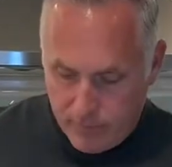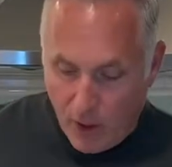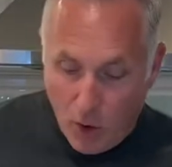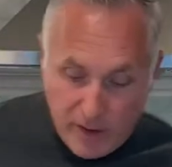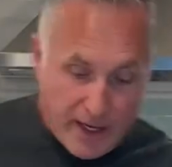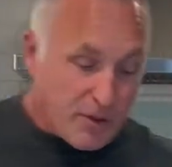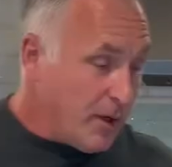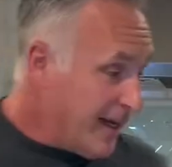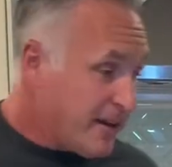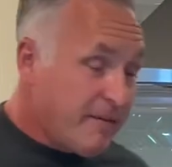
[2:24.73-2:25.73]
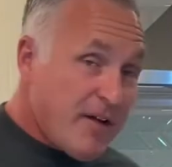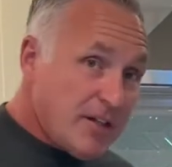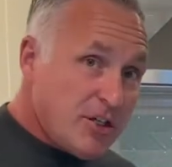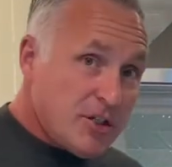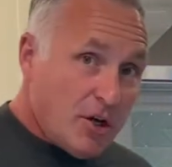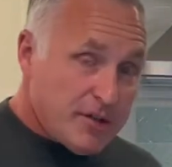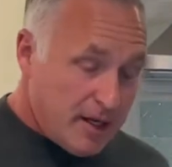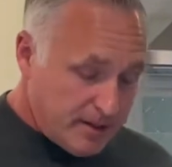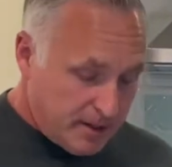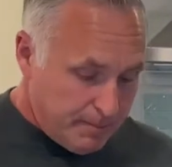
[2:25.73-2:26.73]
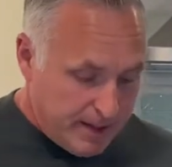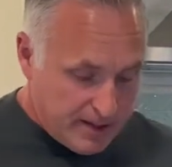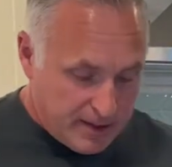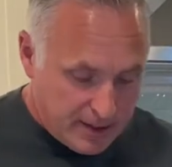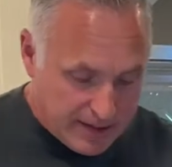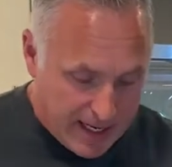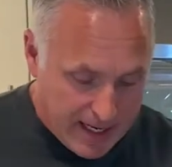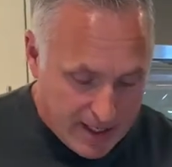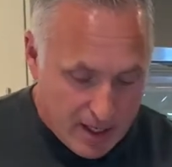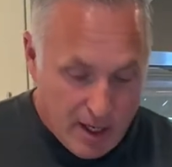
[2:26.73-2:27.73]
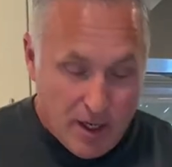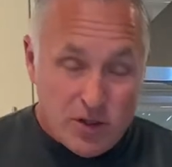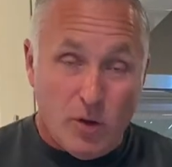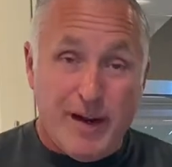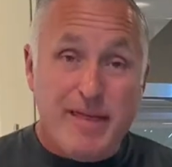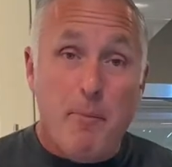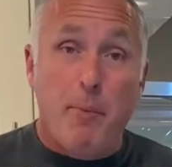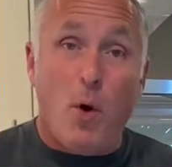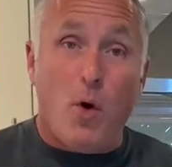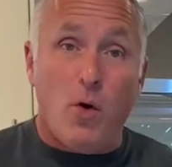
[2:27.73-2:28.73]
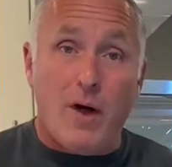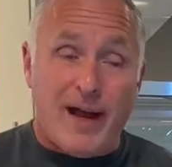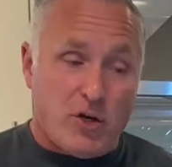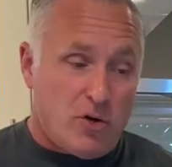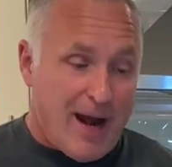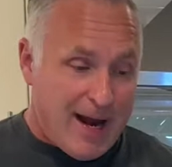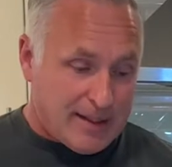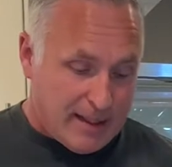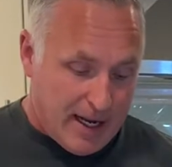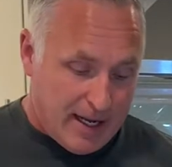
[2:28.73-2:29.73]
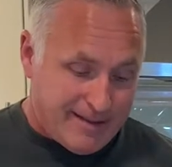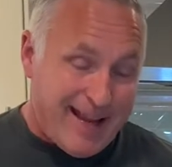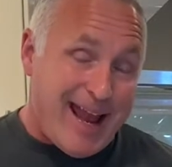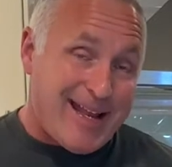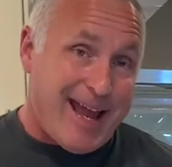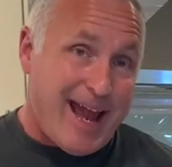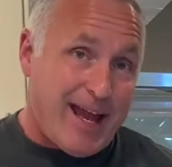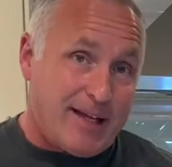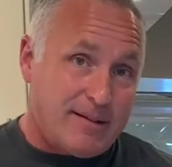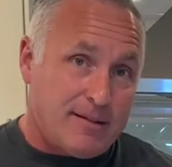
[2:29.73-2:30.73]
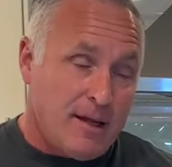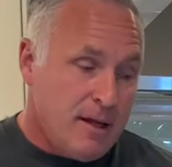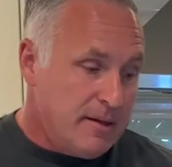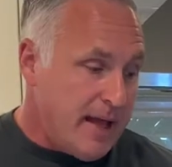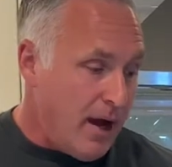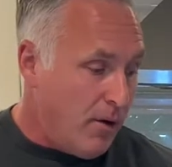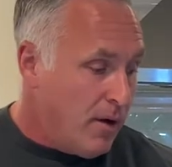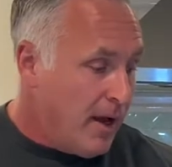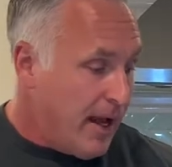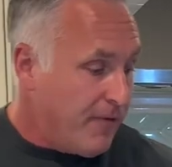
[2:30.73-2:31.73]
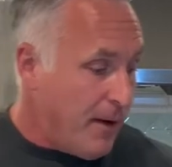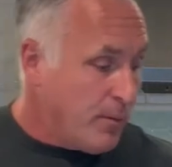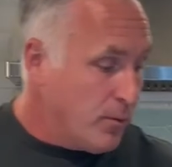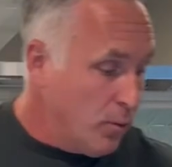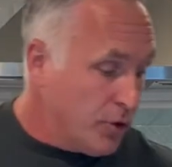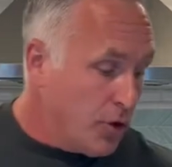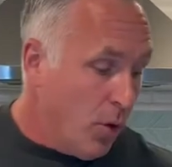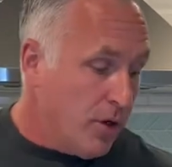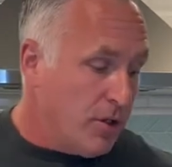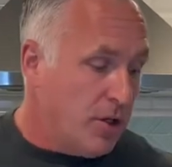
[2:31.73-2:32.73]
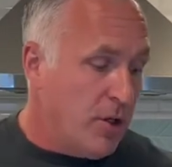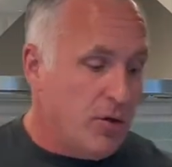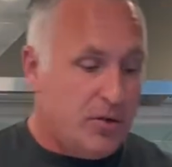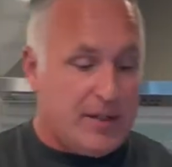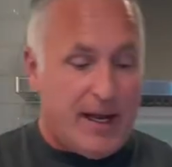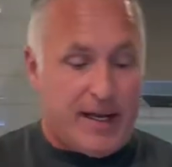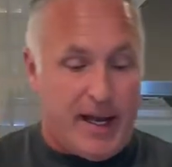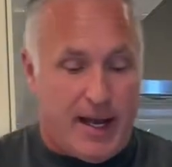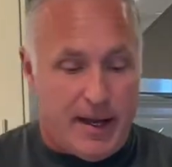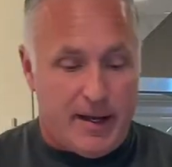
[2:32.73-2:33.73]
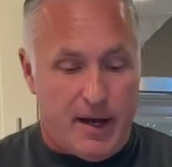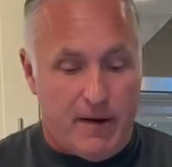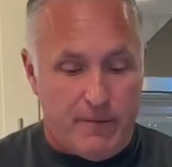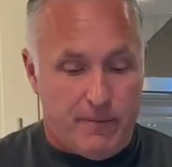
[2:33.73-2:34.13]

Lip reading: Okay, so I got the veggies all done being sauteed. So in the bowl, I cracked 10 eggs. Now, if I was going to use like a